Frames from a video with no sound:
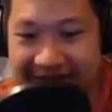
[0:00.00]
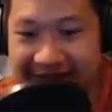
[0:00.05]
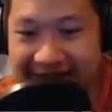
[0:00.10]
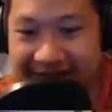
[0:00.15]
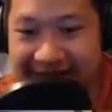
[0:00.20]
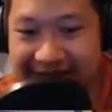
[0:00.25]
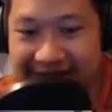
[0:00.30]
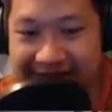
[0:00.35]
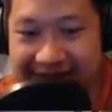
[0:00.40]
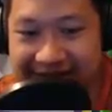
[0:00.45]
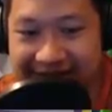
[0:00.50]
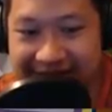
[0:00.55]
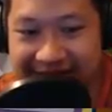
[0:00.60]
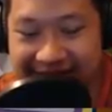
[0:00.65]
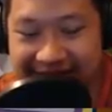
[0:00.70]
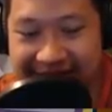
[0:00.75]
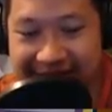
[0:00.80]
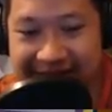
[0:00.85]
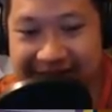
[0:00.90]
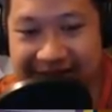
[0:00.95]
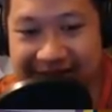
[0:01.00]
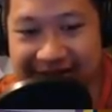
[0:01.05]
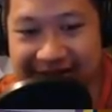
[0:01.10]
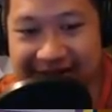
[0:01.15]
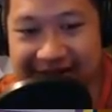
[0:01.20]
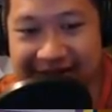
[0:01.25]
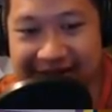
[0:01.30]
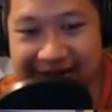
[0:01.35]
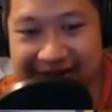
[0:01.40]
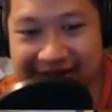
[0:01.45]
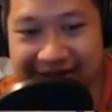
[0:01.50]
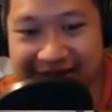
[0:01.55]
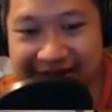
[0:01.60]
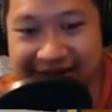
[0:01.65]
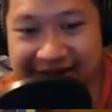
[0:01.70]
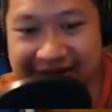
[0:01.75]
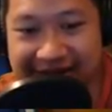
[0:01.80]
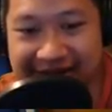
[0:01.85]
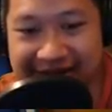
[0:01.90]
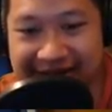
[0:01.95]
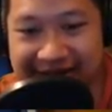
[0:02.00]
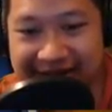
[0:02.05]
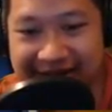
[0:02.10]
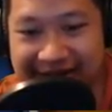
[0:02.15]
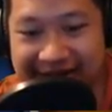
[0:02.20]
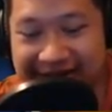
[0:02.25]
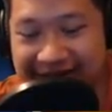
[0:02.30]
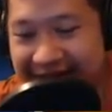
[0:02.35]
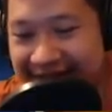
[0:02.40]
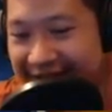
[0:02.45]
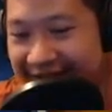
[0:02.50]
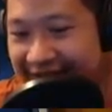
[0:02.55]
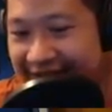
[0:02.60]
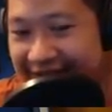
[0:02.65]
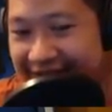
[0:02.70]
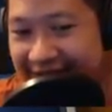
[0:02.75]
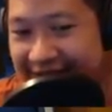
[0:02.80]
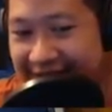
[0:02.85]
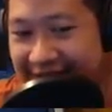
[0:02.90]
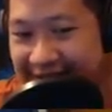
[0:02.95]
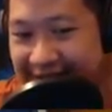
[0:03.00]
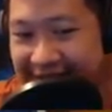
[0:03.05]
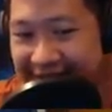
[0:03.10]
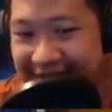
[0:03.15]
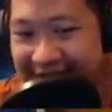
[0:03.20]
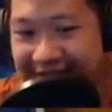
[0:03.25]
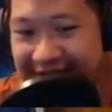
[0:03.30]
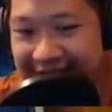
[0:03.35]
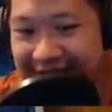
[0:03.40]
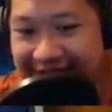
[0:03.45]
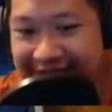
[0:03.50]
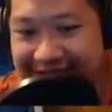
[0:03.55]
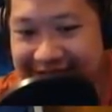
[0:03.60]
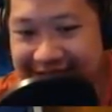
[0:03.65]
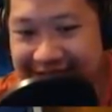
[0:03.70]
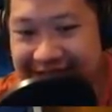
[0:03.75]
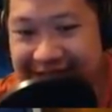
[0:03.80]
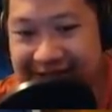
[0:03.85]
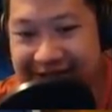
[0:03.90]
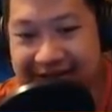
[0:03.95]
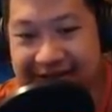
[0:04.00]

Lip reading: No one is speaking in this clip.